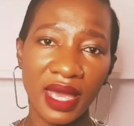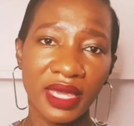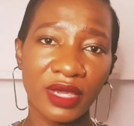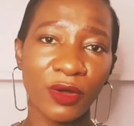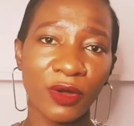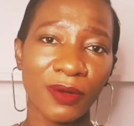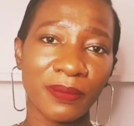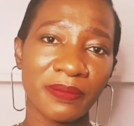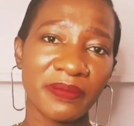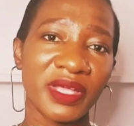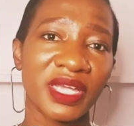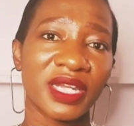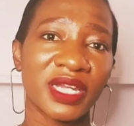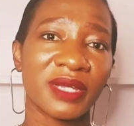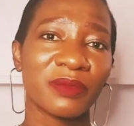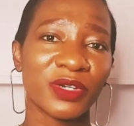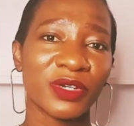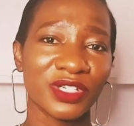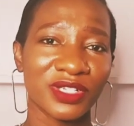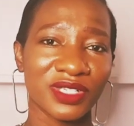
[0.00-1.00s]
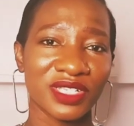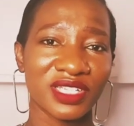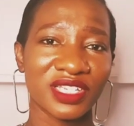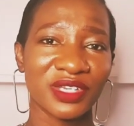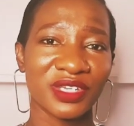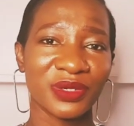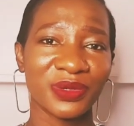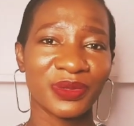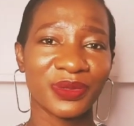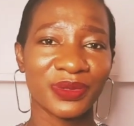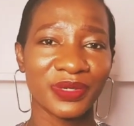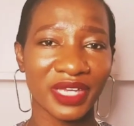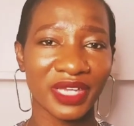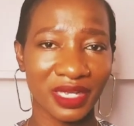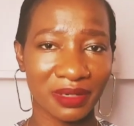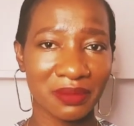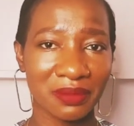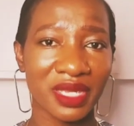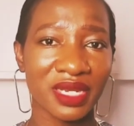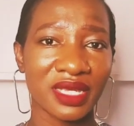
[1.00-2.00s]
hope that I'm going to see you
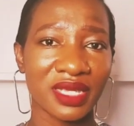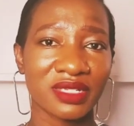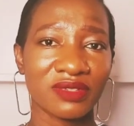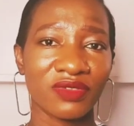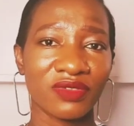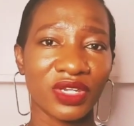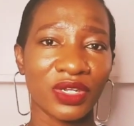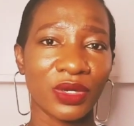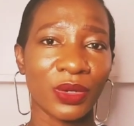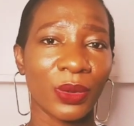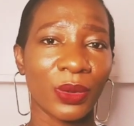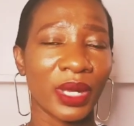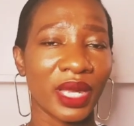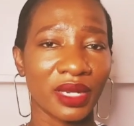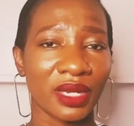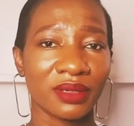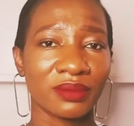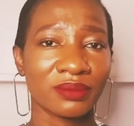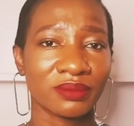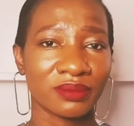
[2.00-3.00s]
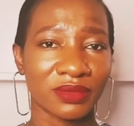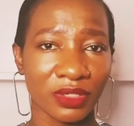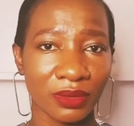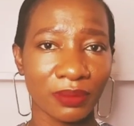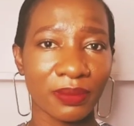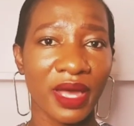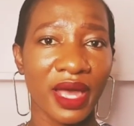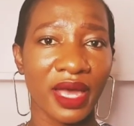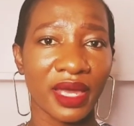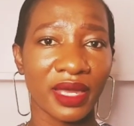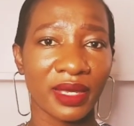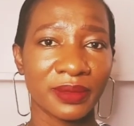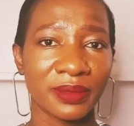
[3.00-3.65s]
in my next video, and goodbye.